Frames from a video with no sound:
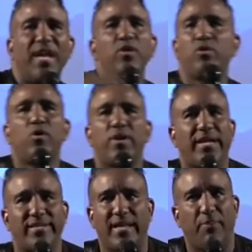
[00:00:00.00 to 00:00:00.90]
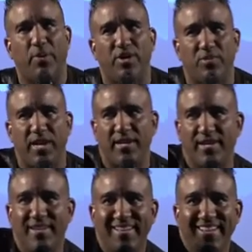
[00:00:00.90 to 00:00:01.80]
then you know that it's not punishment.
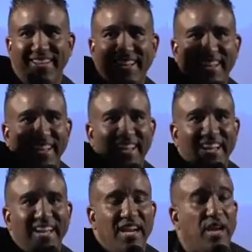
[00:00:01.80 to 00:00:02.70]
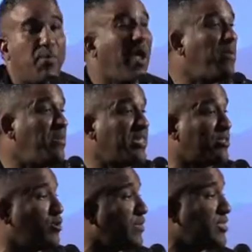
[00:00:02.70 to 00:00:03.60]
The problem is
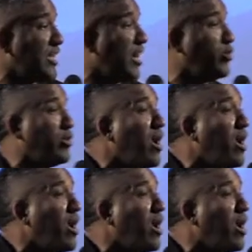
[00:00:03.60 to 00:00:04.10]
those of us that are doing